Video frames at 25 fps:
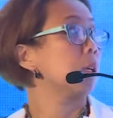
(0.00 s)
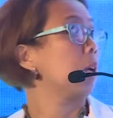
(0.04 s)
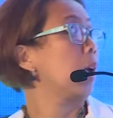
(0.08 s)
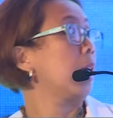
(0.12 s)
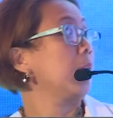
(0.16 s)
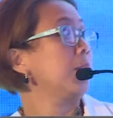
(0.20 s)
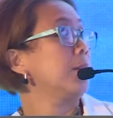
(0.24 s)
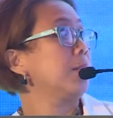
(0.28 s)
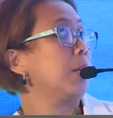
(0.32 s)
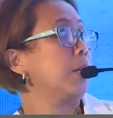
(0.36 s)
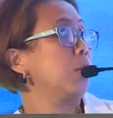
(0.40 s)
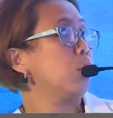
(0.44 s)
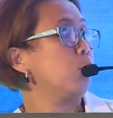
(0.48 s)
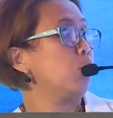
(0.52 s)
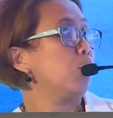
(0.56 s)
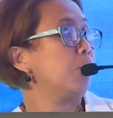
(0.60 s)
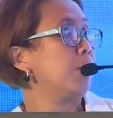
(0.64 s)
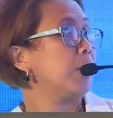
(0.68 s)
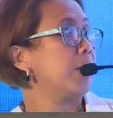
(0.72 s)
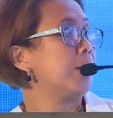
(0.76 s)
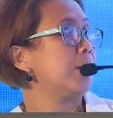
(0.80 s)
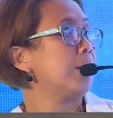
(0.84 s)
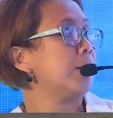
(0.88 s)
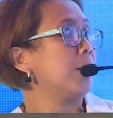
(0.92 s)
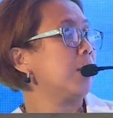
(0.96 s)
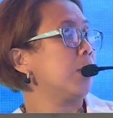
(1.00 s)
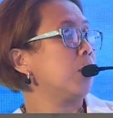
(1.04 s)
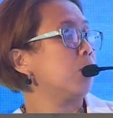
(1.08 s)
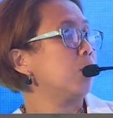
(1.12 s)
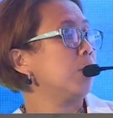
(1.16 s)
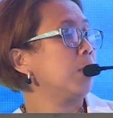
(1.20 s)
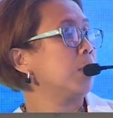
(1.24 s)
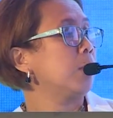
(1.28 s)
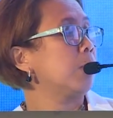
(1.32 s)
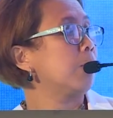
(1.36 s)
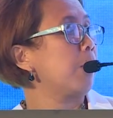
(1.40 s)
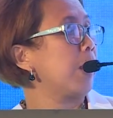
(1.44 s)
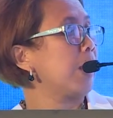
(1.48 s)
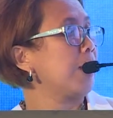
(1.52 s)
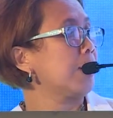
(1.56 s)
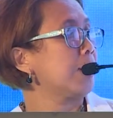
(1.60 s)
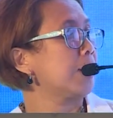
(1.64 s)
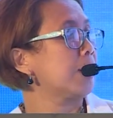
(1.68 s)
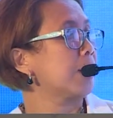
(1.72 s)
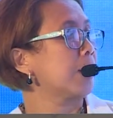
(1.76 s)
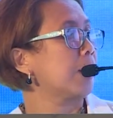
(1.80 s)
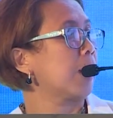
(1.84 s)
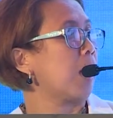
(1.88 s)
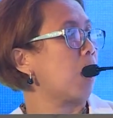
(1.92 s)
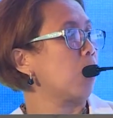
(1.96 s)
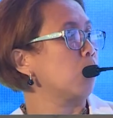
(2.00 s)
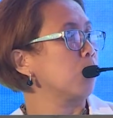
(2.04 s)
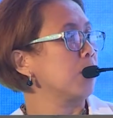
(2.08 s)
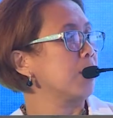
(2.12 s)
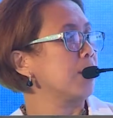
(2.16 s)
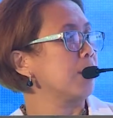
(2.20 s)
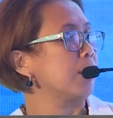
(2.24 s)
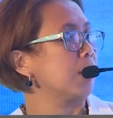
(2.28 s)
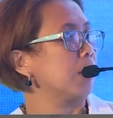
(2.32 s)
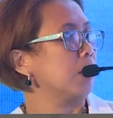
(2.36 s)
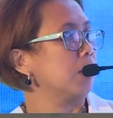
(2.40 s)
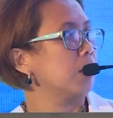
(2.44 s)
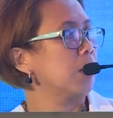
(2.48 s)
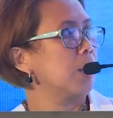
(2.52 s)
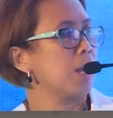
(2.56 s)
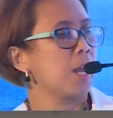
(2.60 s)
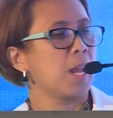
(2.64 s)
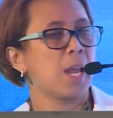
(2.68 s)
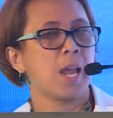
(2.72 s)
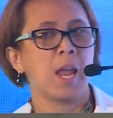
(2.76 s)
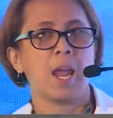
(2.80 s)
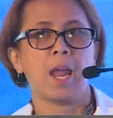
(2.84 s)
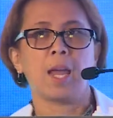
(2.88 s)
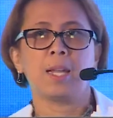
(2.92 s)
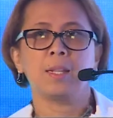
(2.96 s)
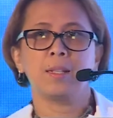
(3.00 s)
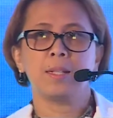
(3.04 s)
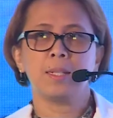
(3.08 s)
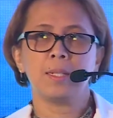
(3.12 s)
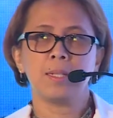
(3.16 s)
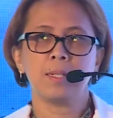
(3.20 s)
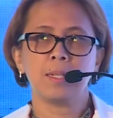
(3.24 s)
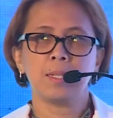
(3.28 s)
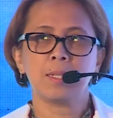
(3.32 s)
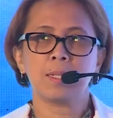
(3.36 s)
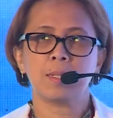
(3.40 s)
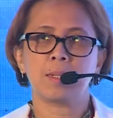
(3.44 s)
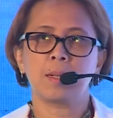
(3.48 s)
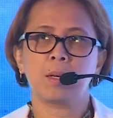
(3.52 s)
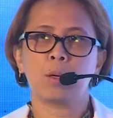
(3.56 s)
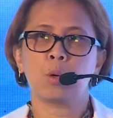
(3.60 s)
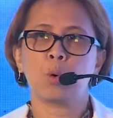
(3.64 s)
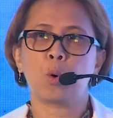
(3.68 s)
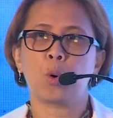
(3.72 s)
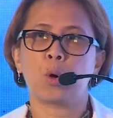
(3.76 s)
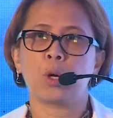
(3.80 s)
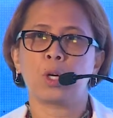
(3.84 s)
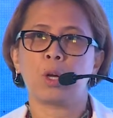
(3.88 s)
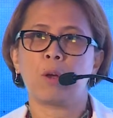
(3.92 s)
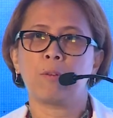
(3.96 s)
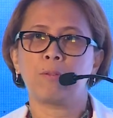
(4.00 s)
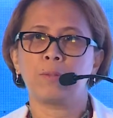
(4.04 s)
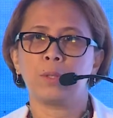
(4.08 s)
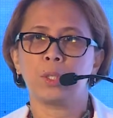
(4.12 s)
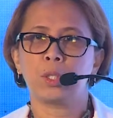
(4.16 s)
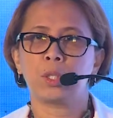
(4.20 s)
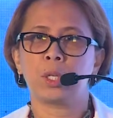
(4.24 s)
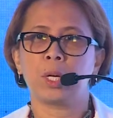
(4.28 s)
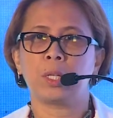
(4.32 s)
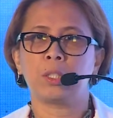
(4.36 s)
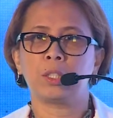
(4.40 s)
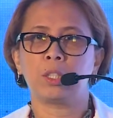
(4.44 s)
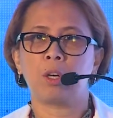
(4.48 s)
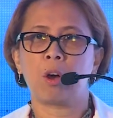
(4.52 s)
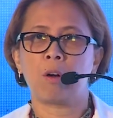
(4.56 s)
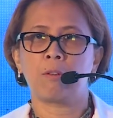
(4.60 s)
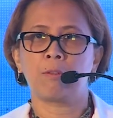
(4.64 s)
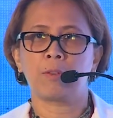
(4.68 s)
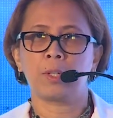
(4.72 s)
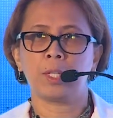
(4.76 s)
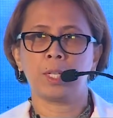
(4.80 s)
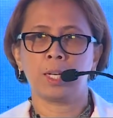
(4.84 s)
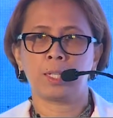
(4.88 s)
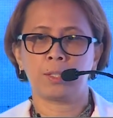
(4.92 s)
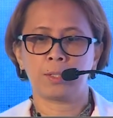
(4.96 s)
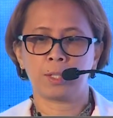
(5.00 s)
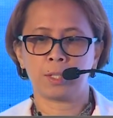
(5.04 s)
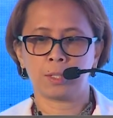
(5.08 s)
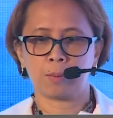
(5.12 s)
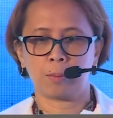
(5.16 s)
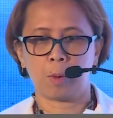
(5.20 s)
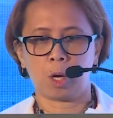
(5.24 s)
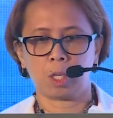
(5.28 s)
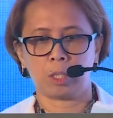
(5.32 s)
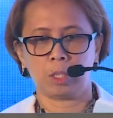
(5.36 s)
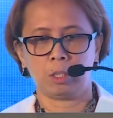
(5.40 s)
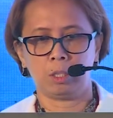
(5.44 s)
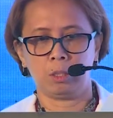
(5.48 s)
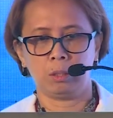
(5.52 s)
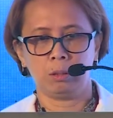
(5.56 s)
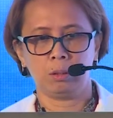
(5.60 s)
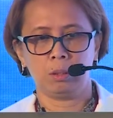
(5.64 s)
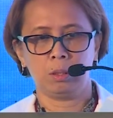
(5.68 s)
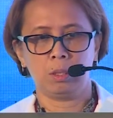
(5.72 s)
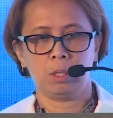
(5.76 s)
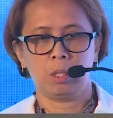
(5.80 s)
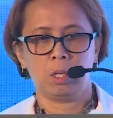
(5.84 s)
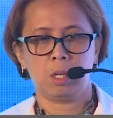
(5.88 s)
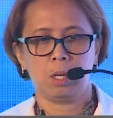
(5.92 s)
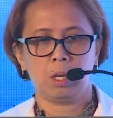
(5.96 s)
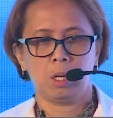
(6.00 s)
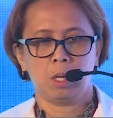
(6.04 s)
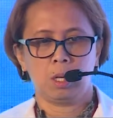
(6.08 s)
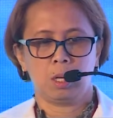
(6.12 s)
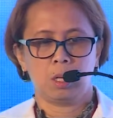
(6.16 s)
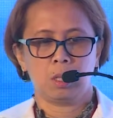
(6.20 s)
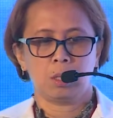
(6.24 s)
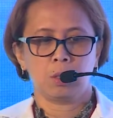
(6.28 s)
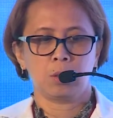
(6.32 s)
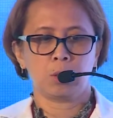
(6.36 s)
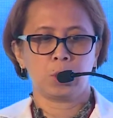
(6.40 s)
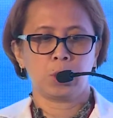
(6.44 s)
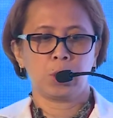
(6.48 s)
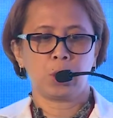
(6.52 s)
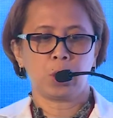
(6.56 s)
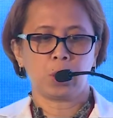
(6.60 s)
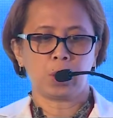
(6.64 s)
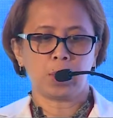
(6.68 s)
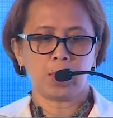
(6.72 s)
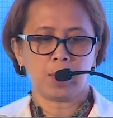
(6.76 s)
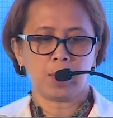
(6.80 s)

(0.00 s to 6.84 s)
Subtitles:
UBC, Unit-Based Council, and this is the core of the shared governance model. To your